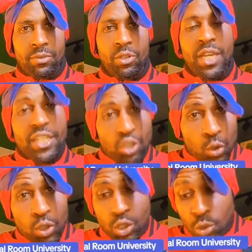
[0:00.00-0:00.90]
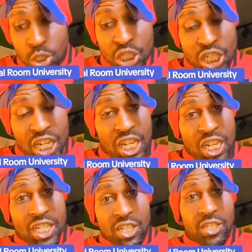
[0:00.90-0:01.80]
you can use to
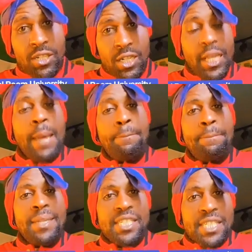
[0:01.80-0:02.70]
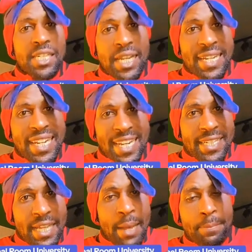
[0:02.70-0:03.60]
change the
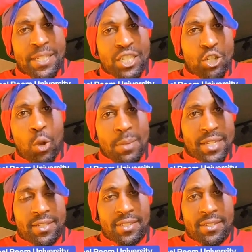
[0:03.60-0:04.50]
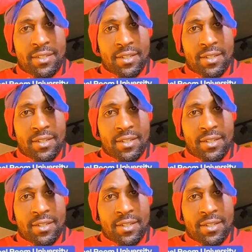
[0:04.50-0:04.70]
epigenomics.